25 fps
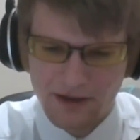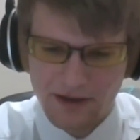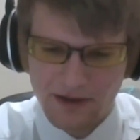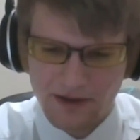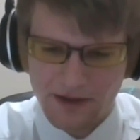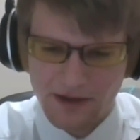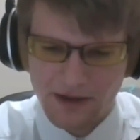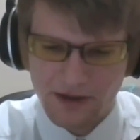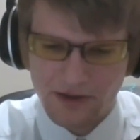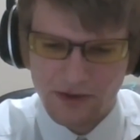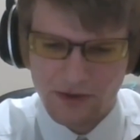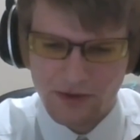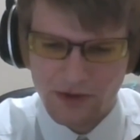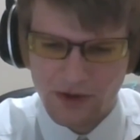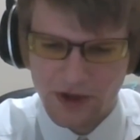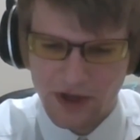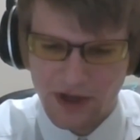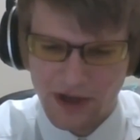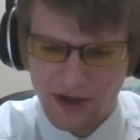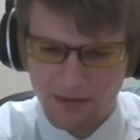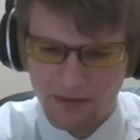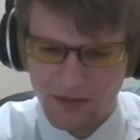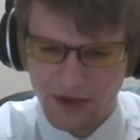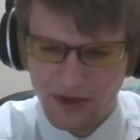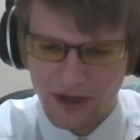They do
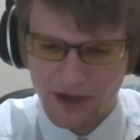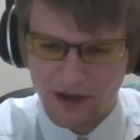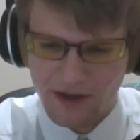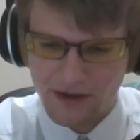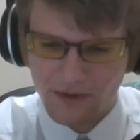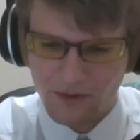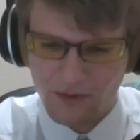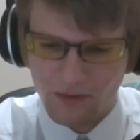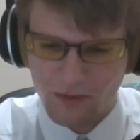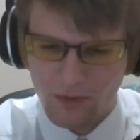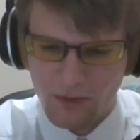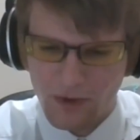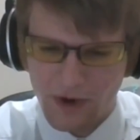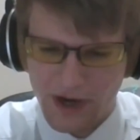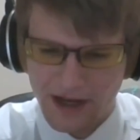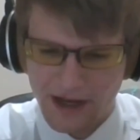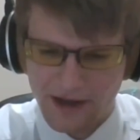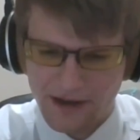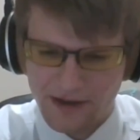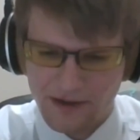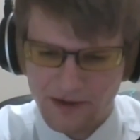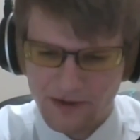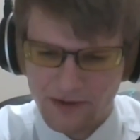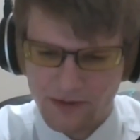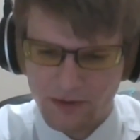come in white
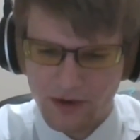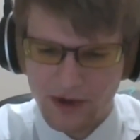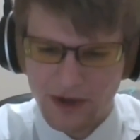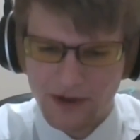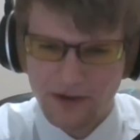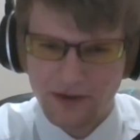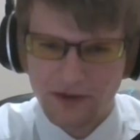as well,